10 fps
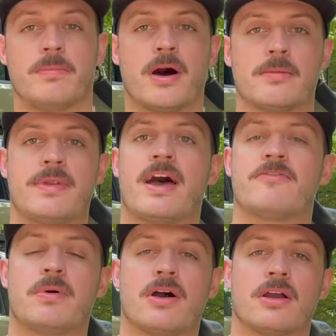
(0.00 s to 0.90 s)
bottom
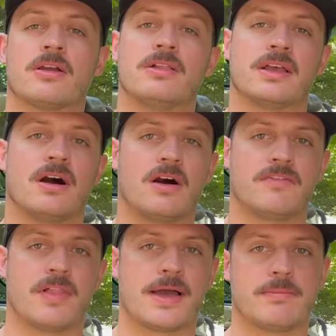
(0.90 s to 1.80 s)
nav bar, click
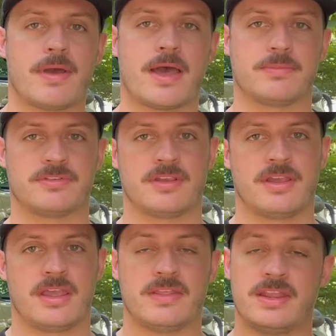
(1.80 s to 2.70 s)
offline maps,
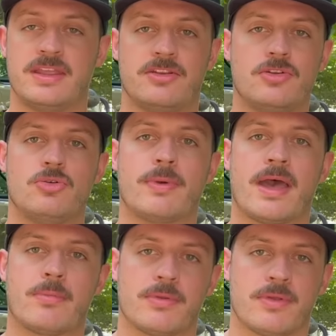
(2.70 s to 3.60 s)
and then hit new map.